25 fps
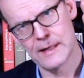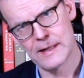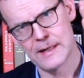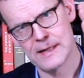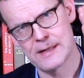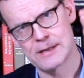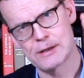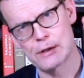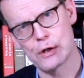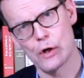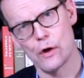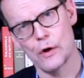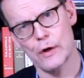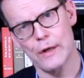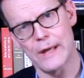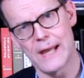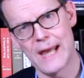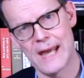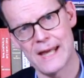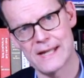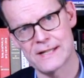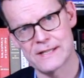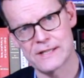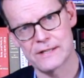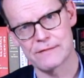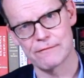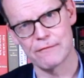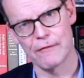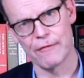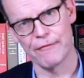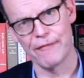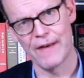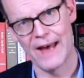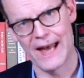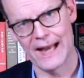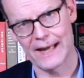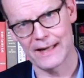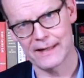is against the
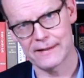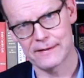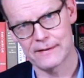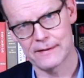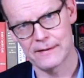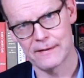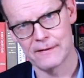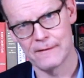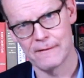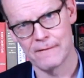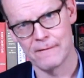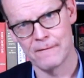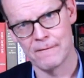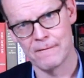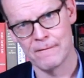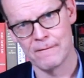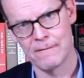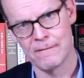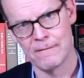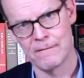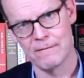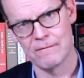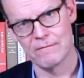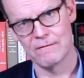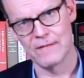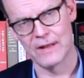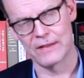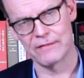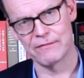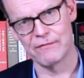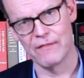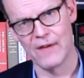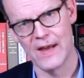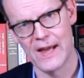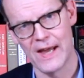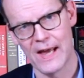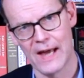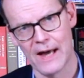fact that
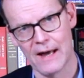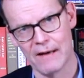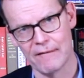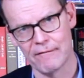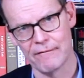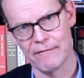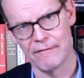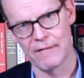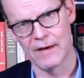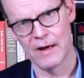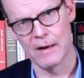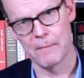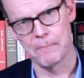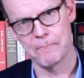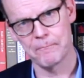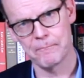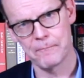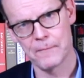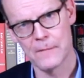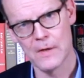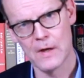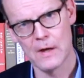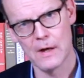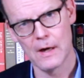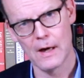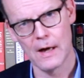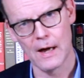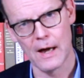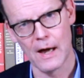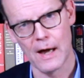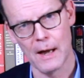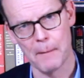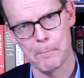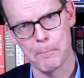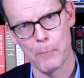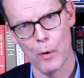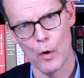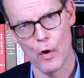they have
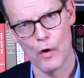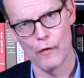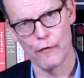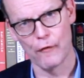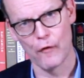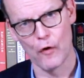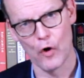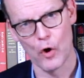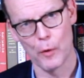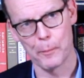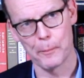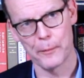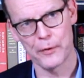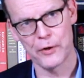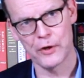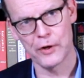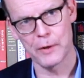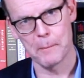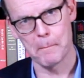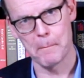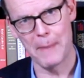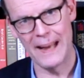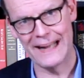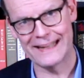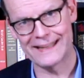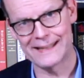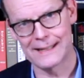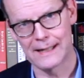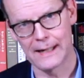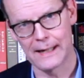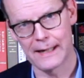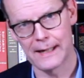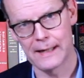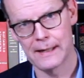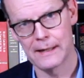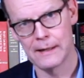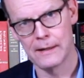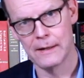performed
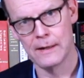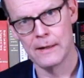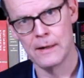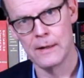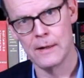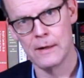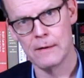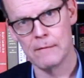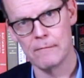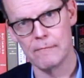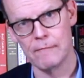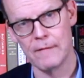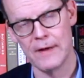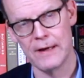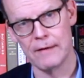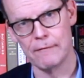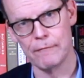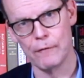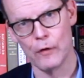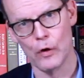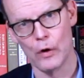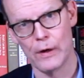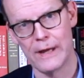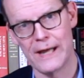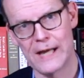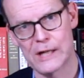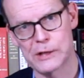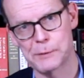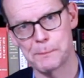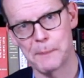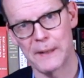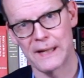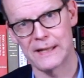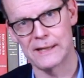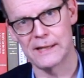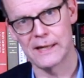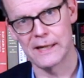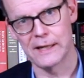badly when the
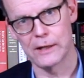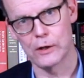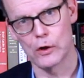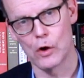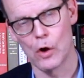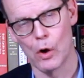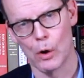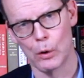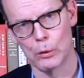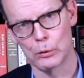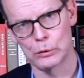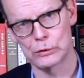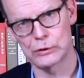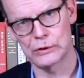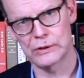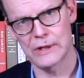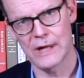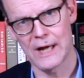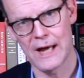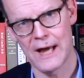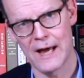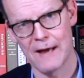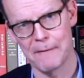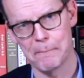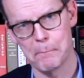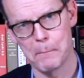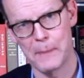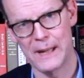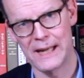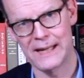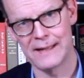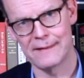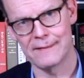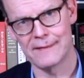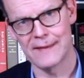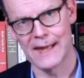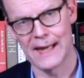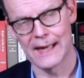expected goals have
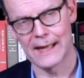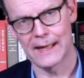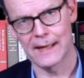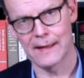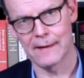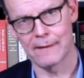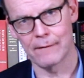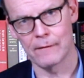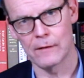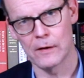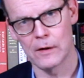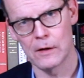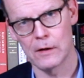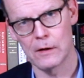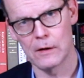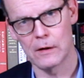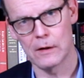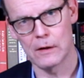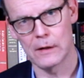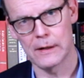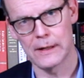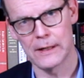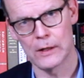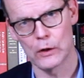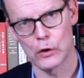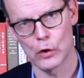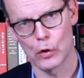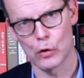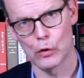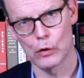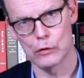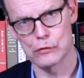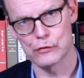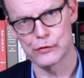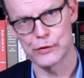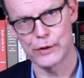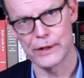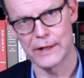been taken into
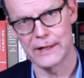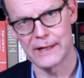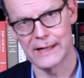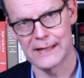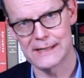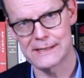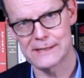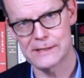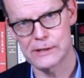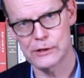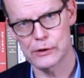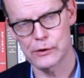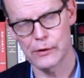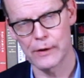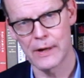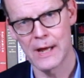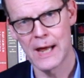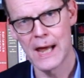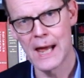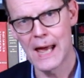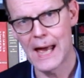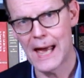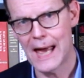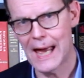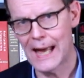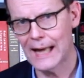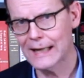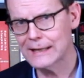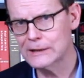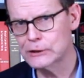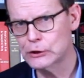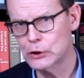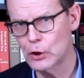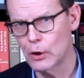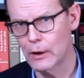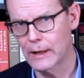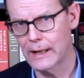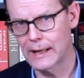consideration.
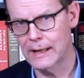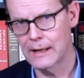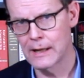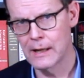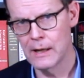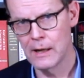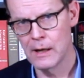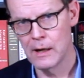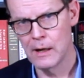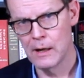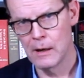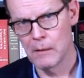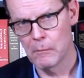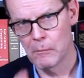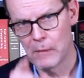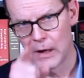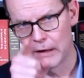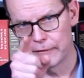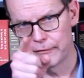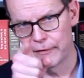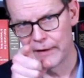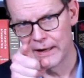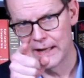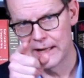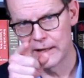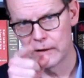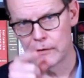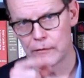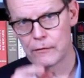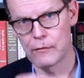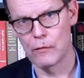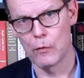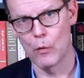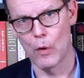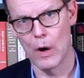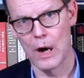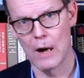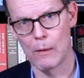Actually, my friends
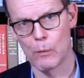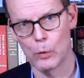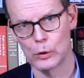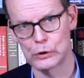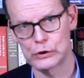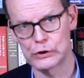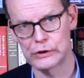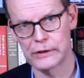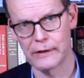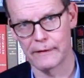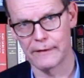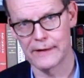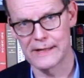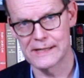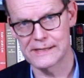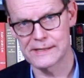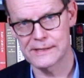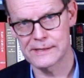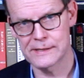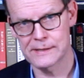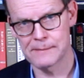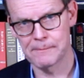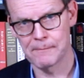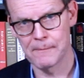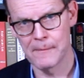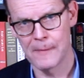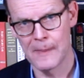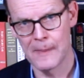who are watching this,